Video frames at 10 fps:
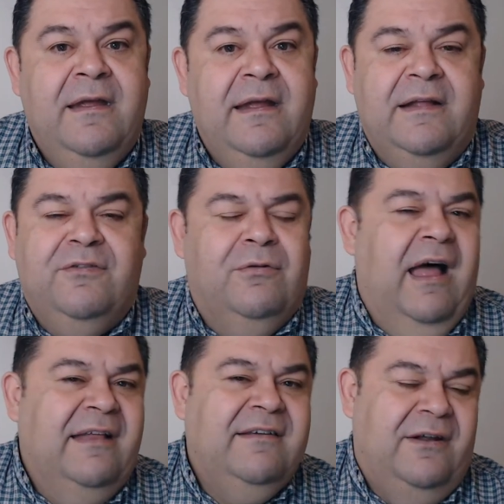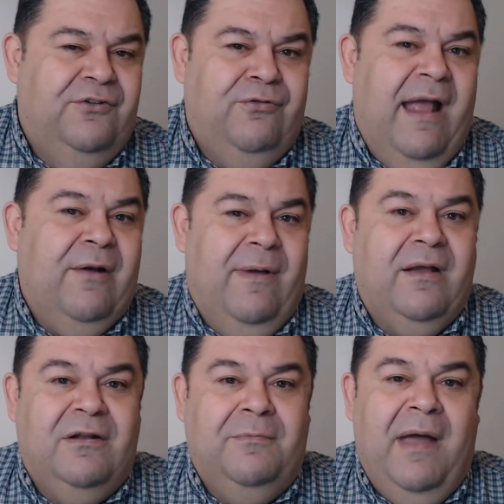And so God's got a track
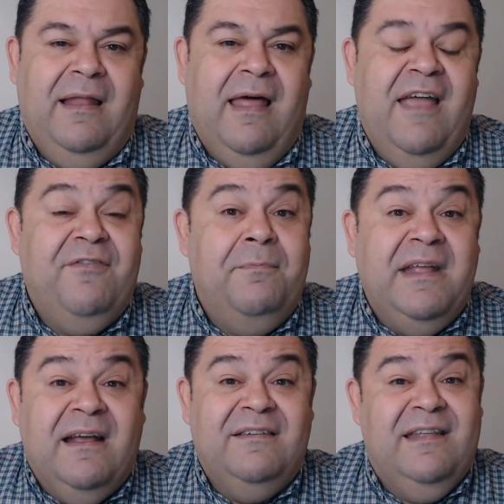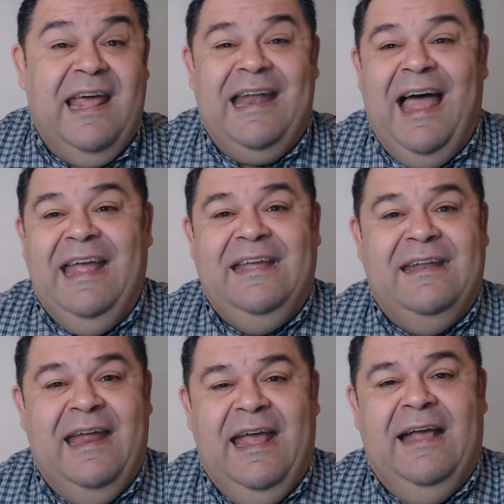record in my life, and because of that, I
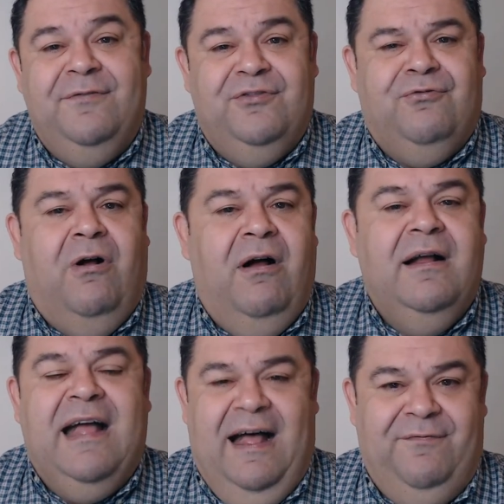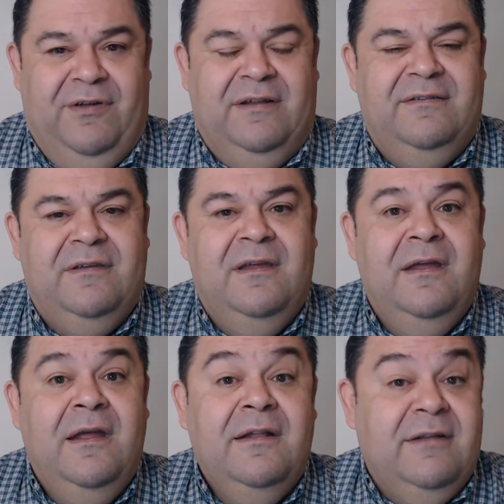can have strong confidence.
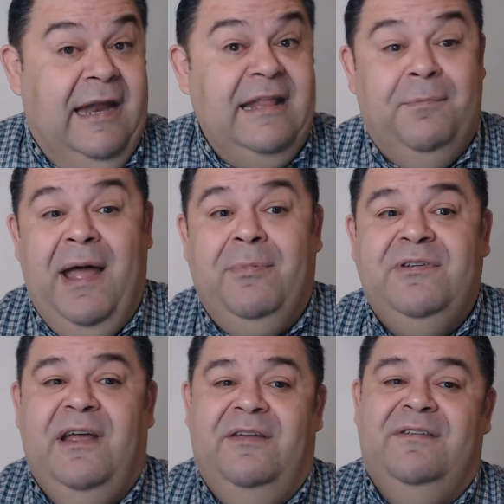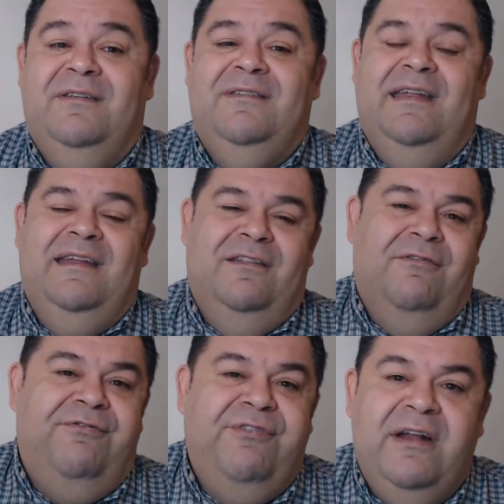Today, the Bible tells us that in the
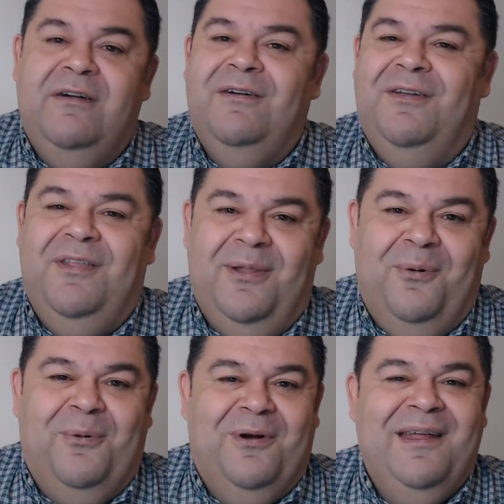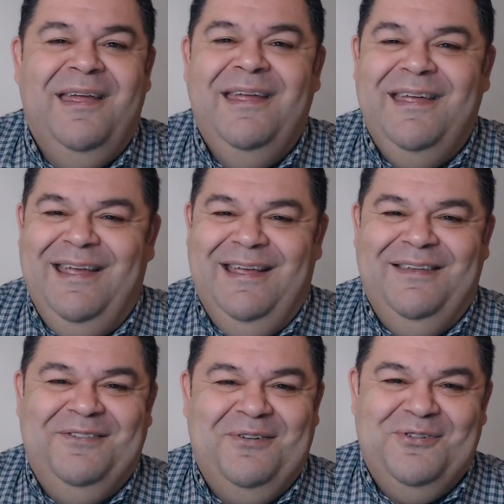fear of the Lord
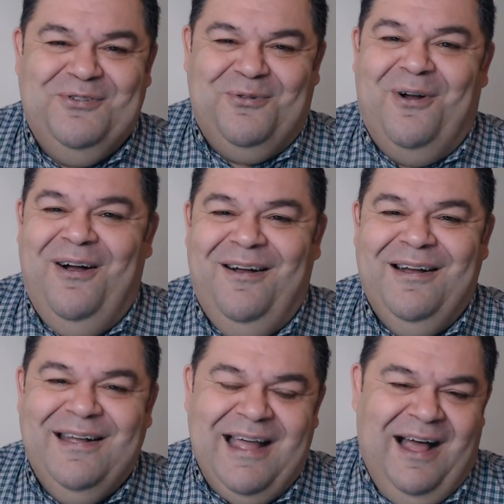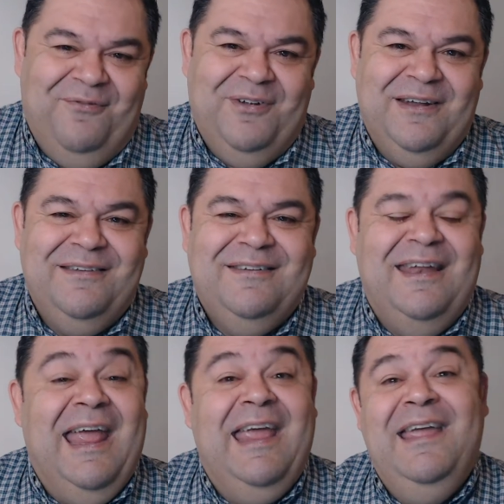is strong confidence.
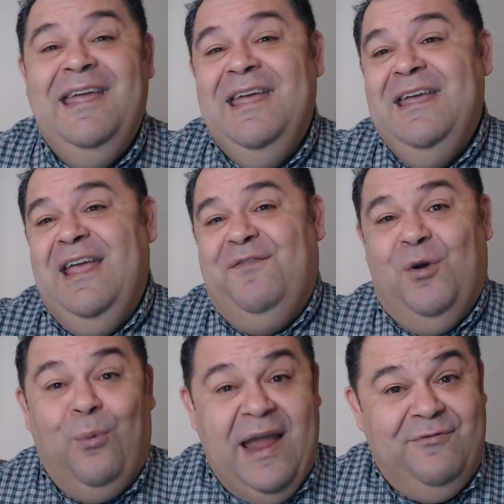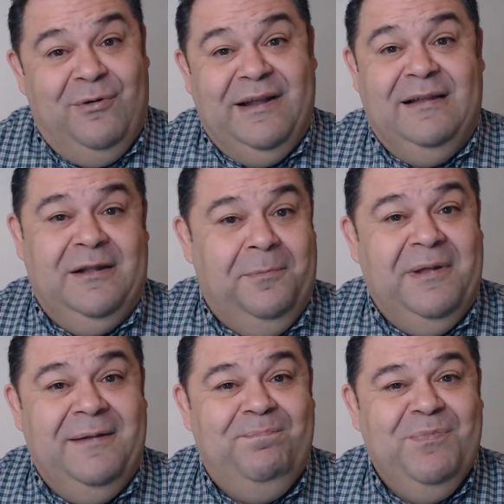Today, if you're wavering a little
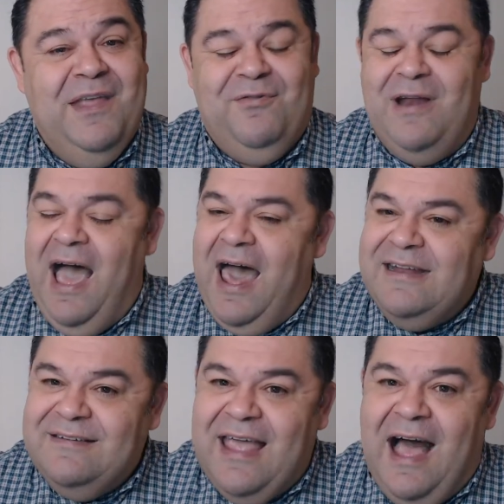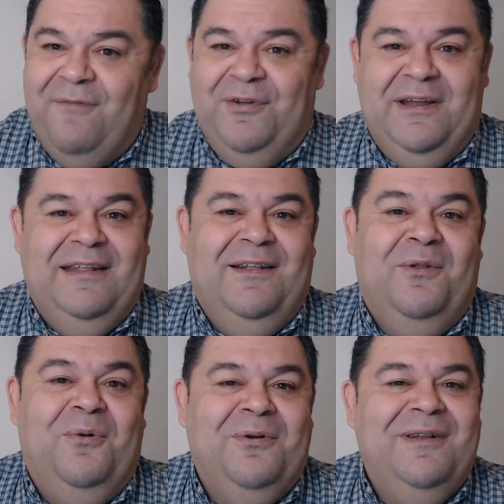bit, if you're not as confident in the
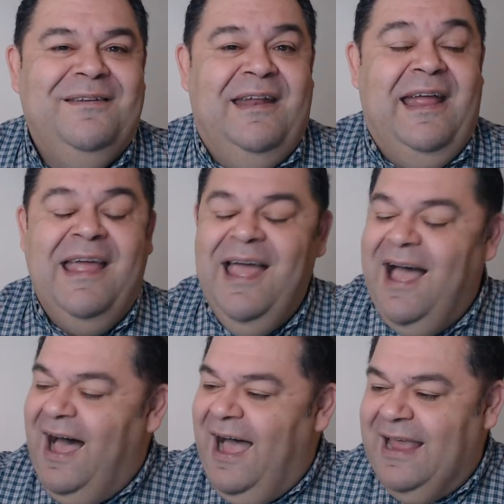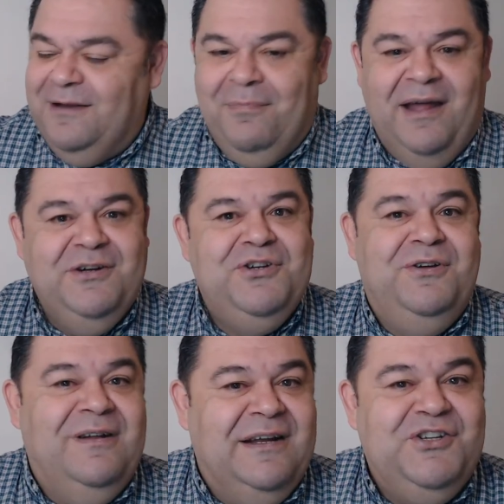Lord today, I admonish
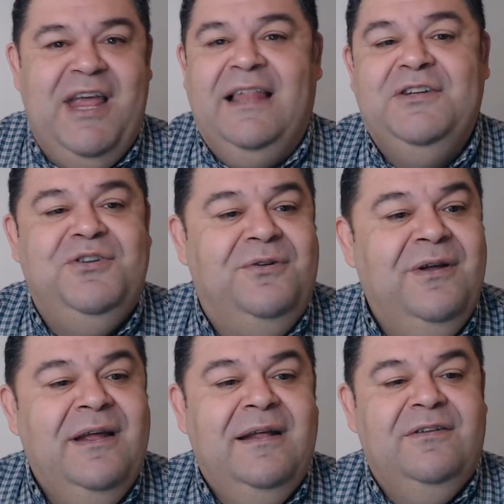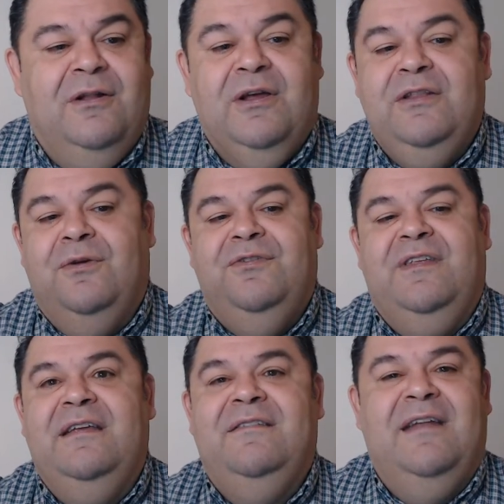you and I challenge you to look at those
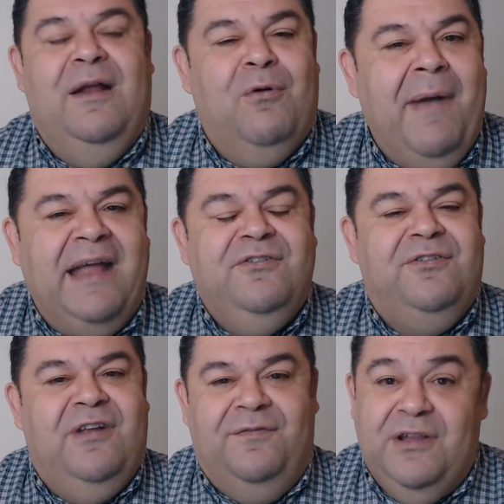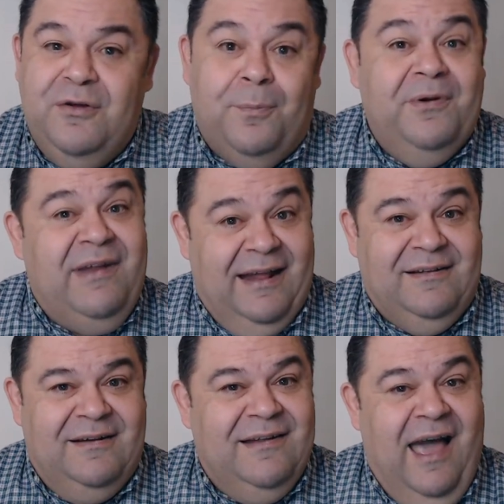things today. Remind yourself that you're
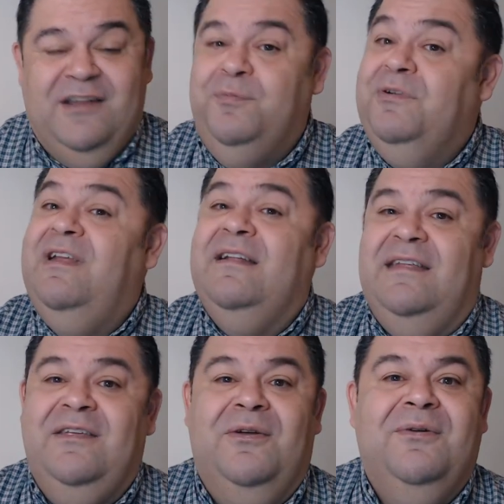protected. God is protecting you.